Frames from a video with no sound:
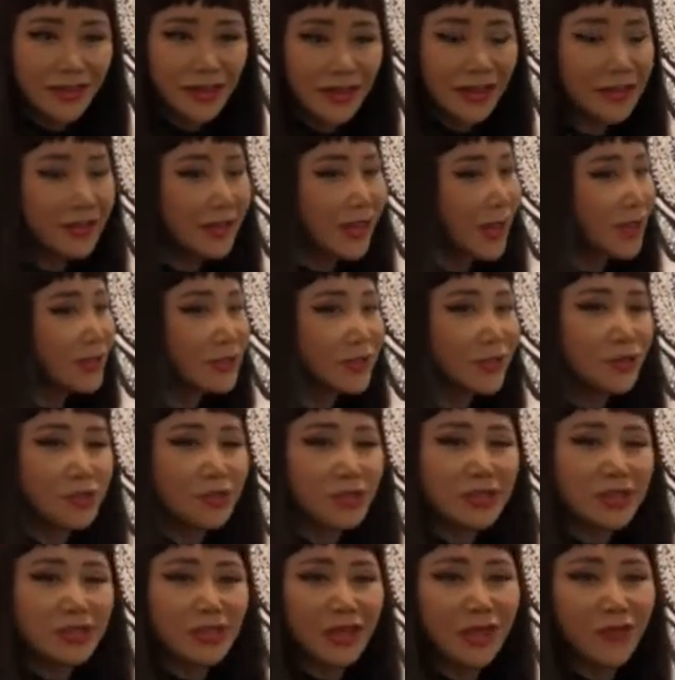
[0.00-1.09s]
And that
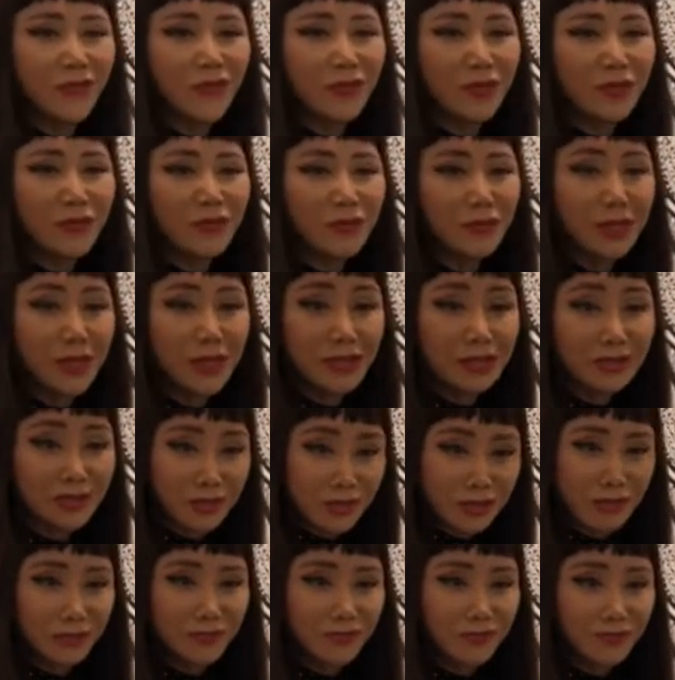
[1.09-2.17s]
goes the same for the
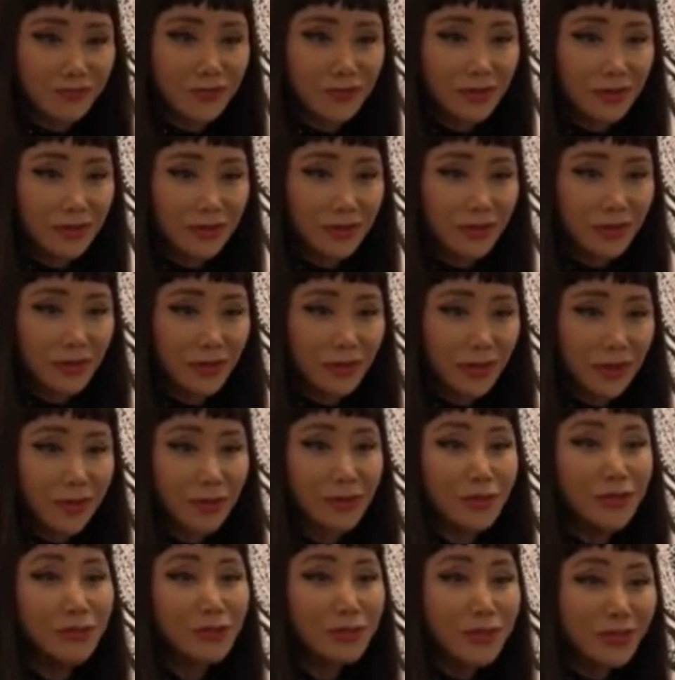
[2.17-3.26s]
relationship and
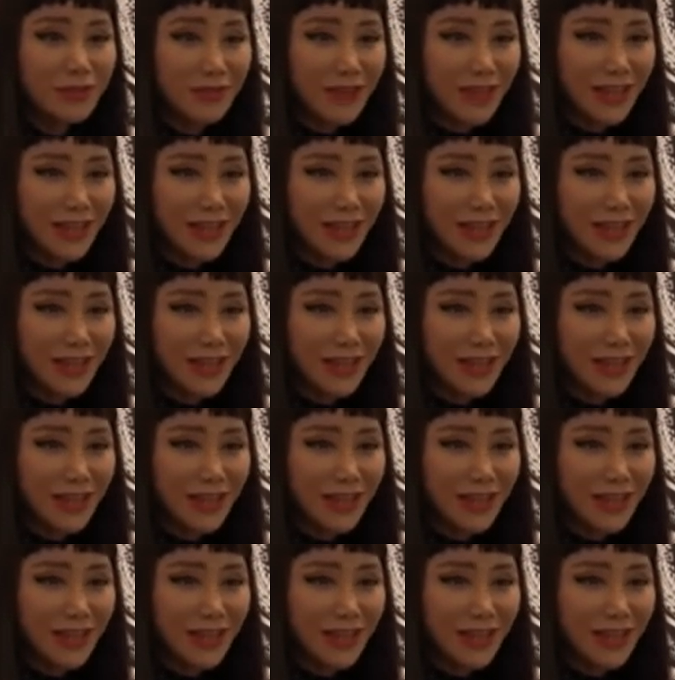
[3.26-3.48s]
a human